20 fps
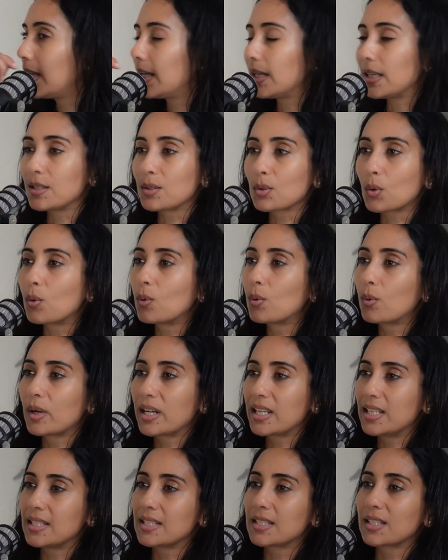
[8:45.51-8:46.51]
he's
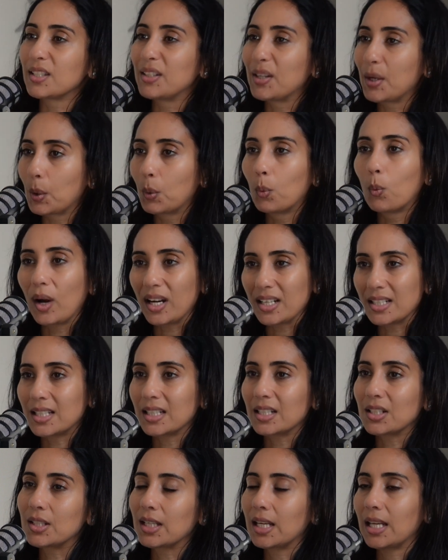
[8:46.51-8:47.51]
always,
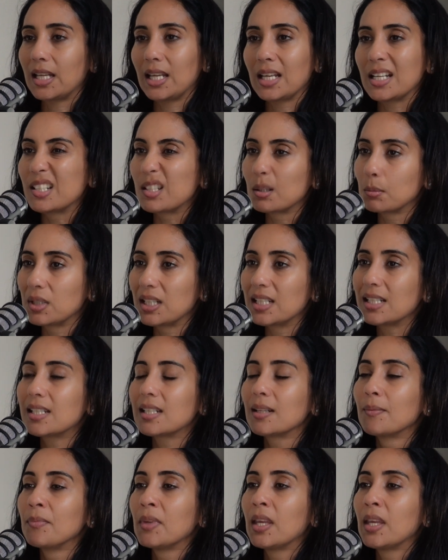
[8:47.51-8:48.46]
wanting to get intimate.